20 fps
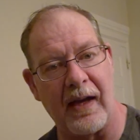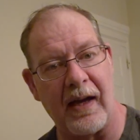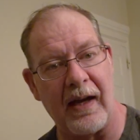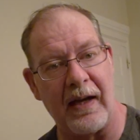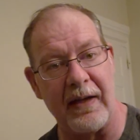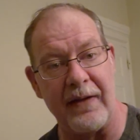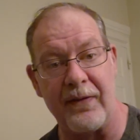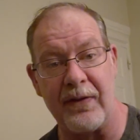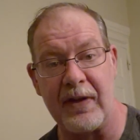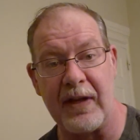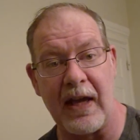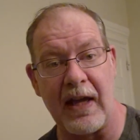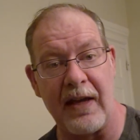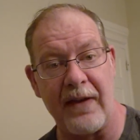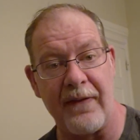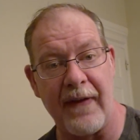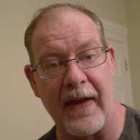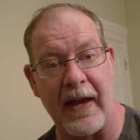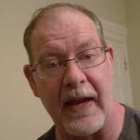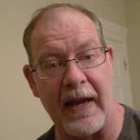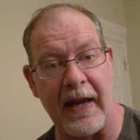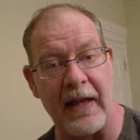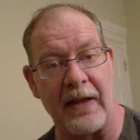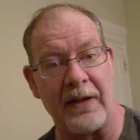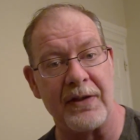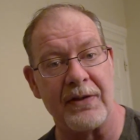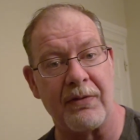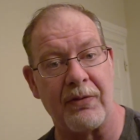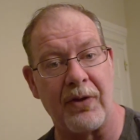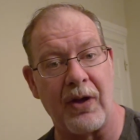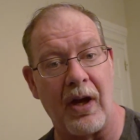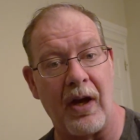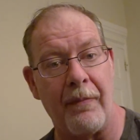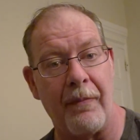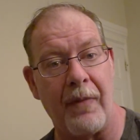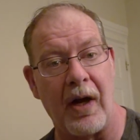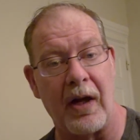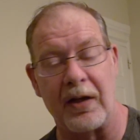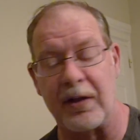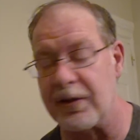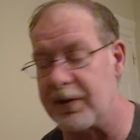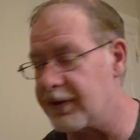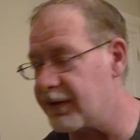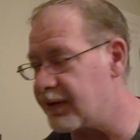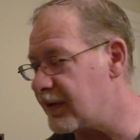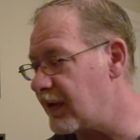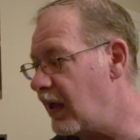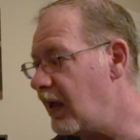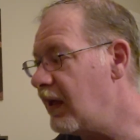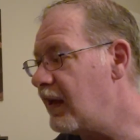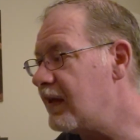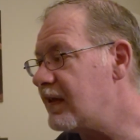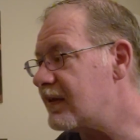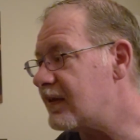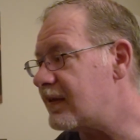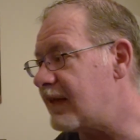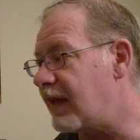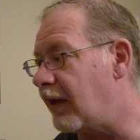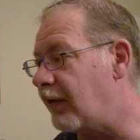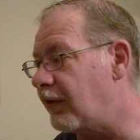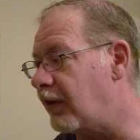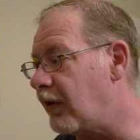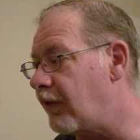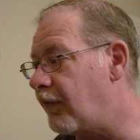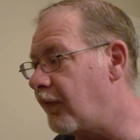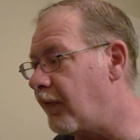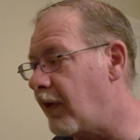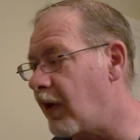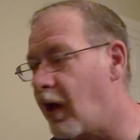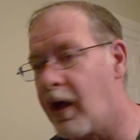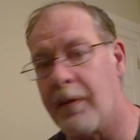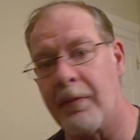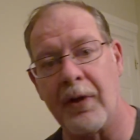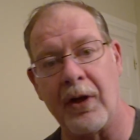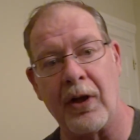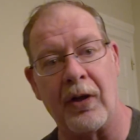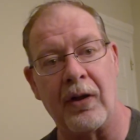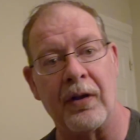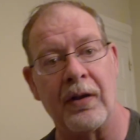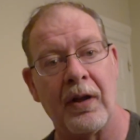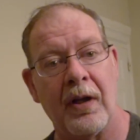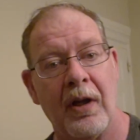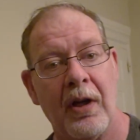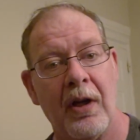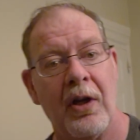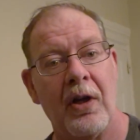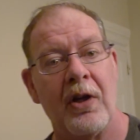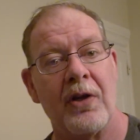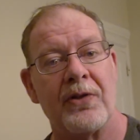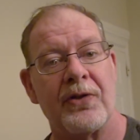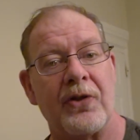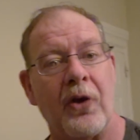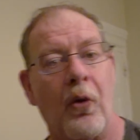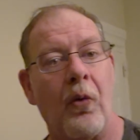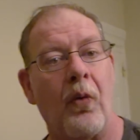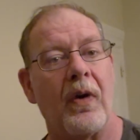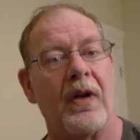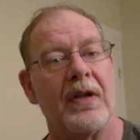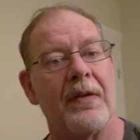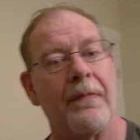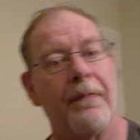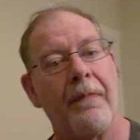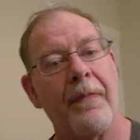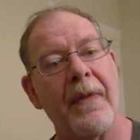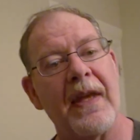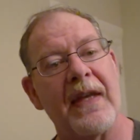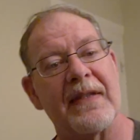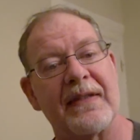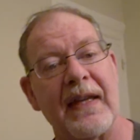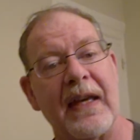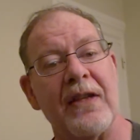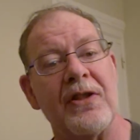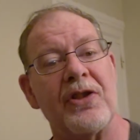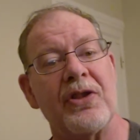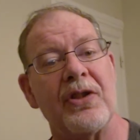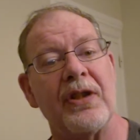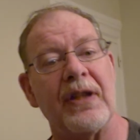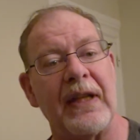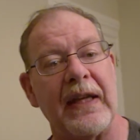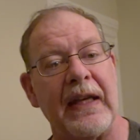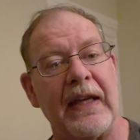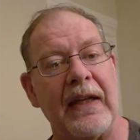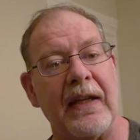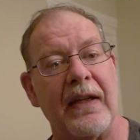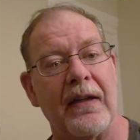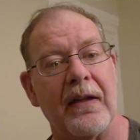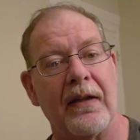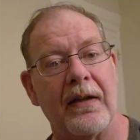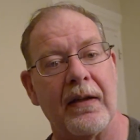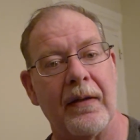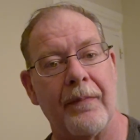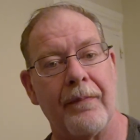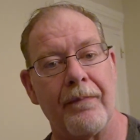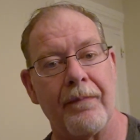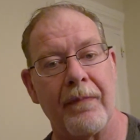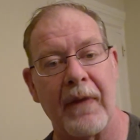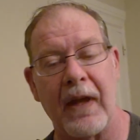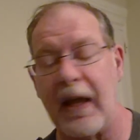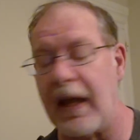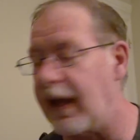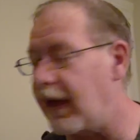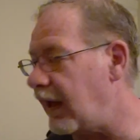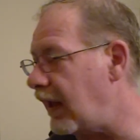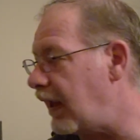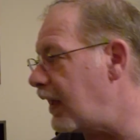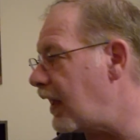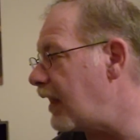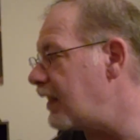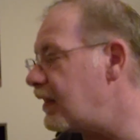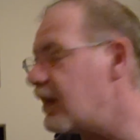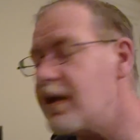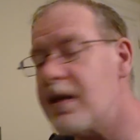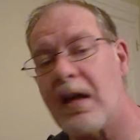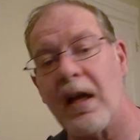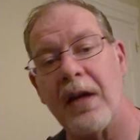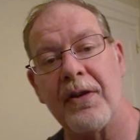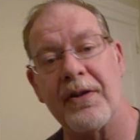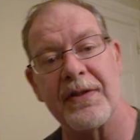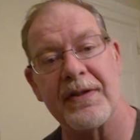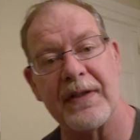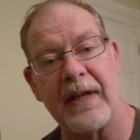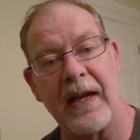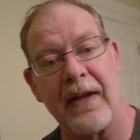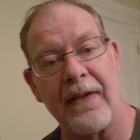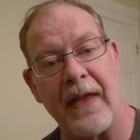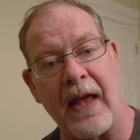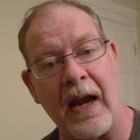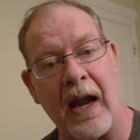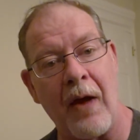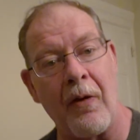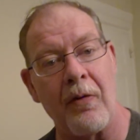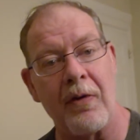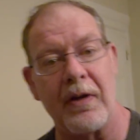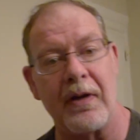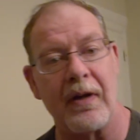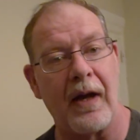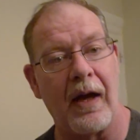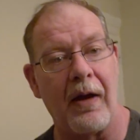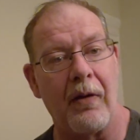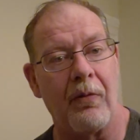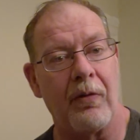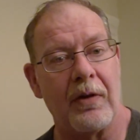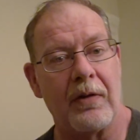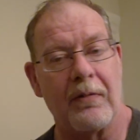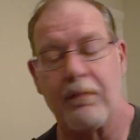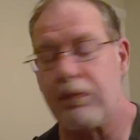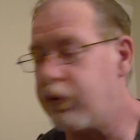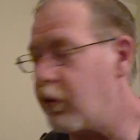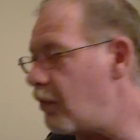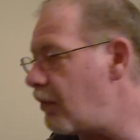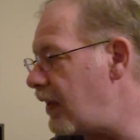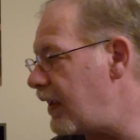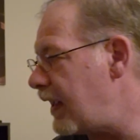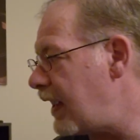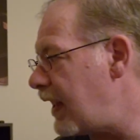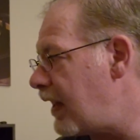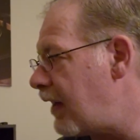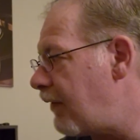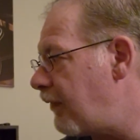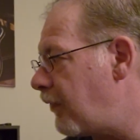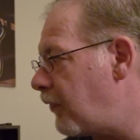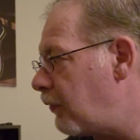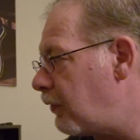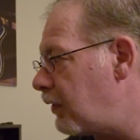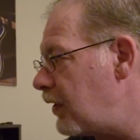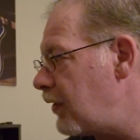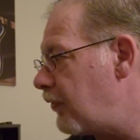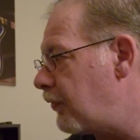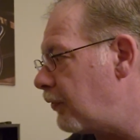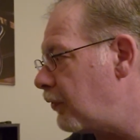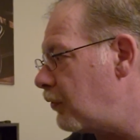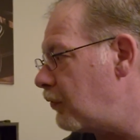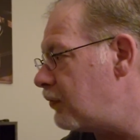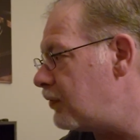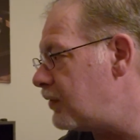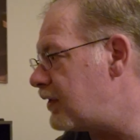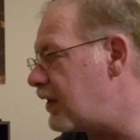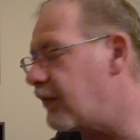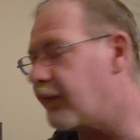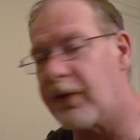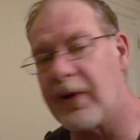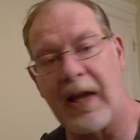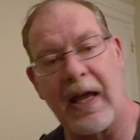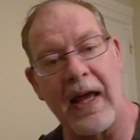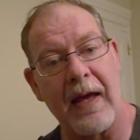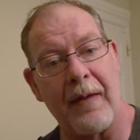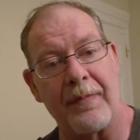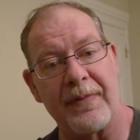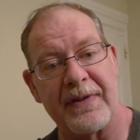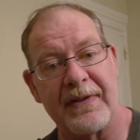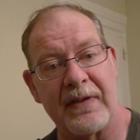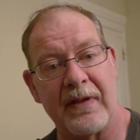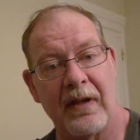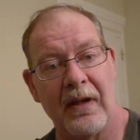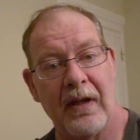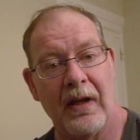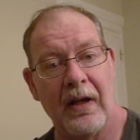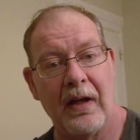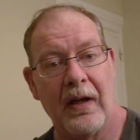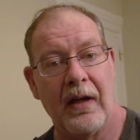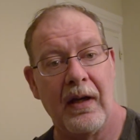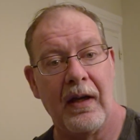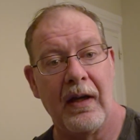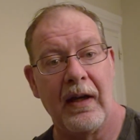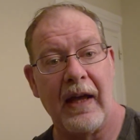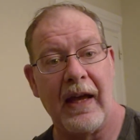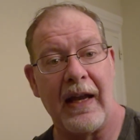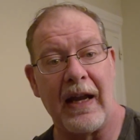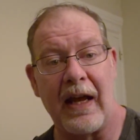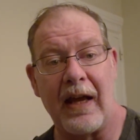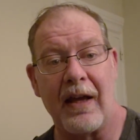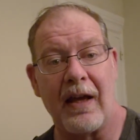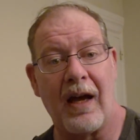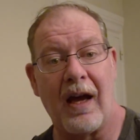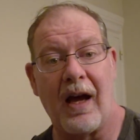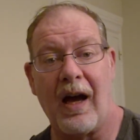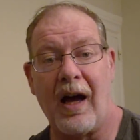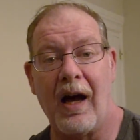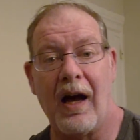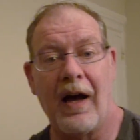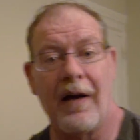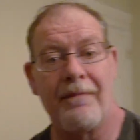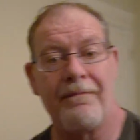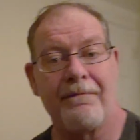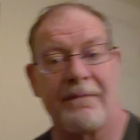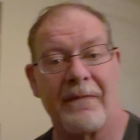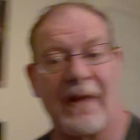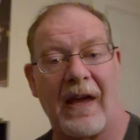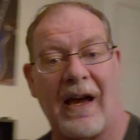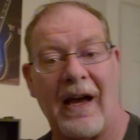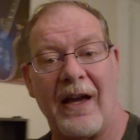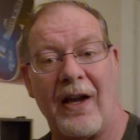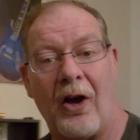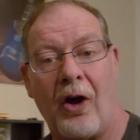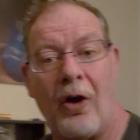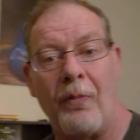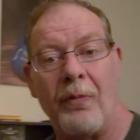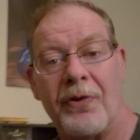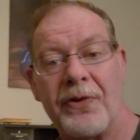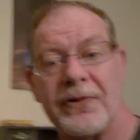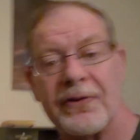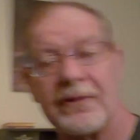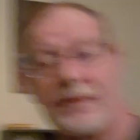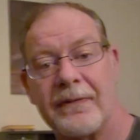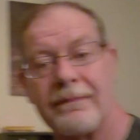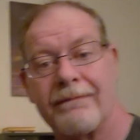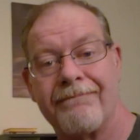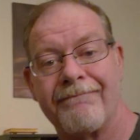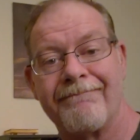even the Eddie Van Halens with the humbuckers sounded phenomenal. So essentially, and I didn't understand that. I would put my NF3 through different amps, and I almost